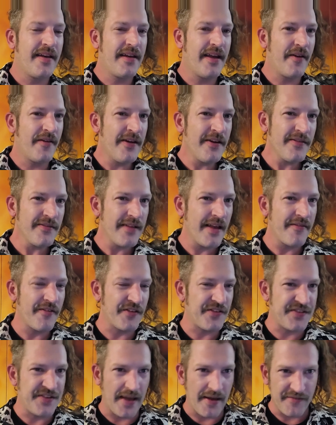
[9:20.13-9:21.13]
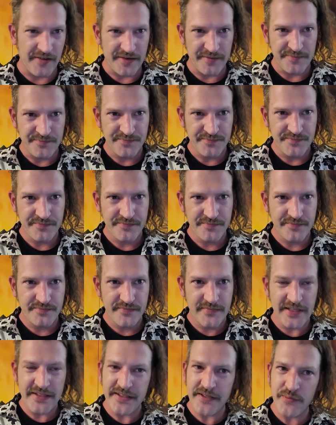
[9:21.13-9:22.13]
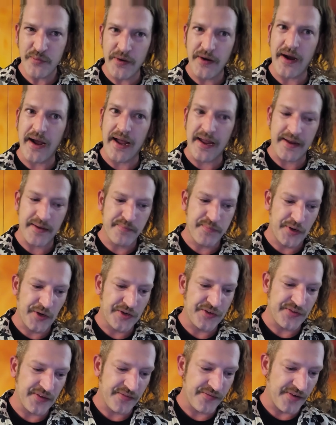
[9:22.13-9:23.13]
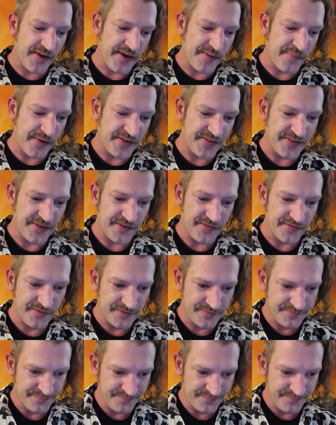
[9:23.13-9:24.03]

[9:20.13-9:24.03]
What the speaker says: Now here's level 7. This is where I personally find myself.